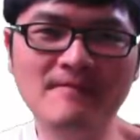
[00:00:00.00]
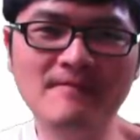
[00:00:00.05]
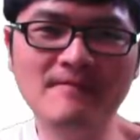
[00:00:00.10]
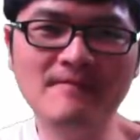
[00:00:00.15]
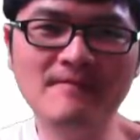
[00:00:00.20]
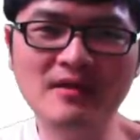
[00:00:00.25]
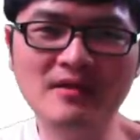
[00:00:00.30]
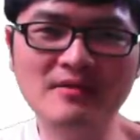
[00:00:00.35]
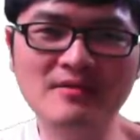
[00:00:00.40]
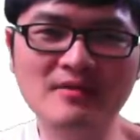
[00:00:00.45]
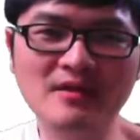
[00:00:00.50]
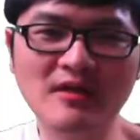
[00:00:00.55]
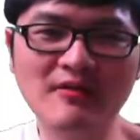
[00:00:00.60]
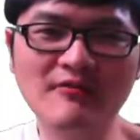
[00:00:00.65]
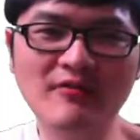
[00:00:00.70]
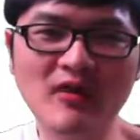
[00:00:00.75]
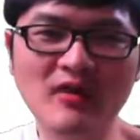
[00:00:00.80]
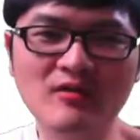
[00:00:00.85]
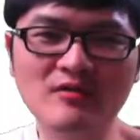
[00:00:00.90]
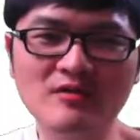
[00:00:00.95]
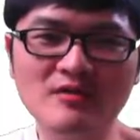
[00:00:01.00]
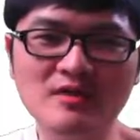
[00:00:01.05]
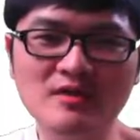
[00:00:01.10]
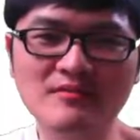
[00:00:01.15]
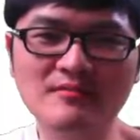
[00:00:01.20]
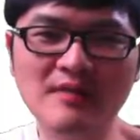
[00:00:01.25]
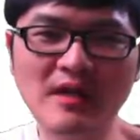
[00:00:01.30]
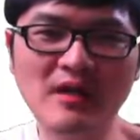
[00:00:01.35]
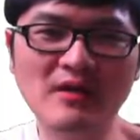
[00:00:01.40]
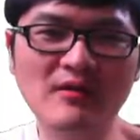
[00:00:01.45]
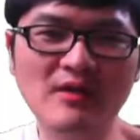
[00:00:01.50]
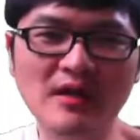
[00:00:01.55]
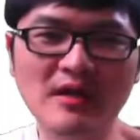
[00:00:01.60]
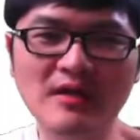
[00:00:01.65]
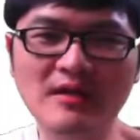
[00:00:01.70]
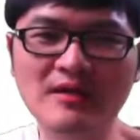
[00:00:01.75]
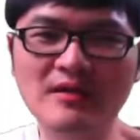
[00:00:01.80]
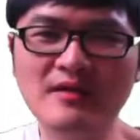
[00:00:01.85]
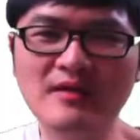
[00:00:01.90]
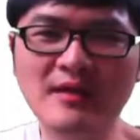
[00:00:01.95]
something self-host
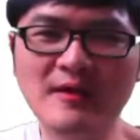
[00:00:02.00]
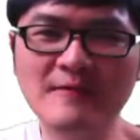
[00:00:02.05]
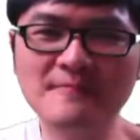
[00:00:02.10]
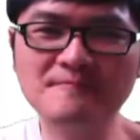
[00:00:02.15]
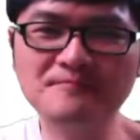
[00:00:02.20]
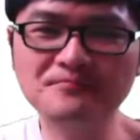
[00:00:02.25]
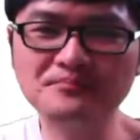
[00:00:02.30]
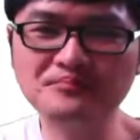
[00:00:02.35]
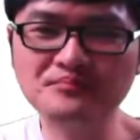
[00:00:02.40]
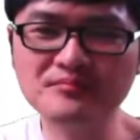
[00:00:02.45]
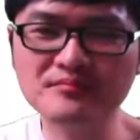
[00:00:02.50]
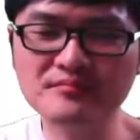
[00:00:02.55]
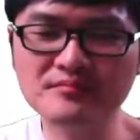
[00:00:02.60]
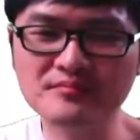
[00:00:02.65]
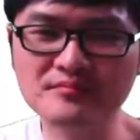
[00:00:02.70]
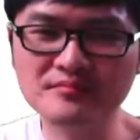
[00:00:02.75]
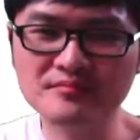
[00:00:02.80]
mail-in, and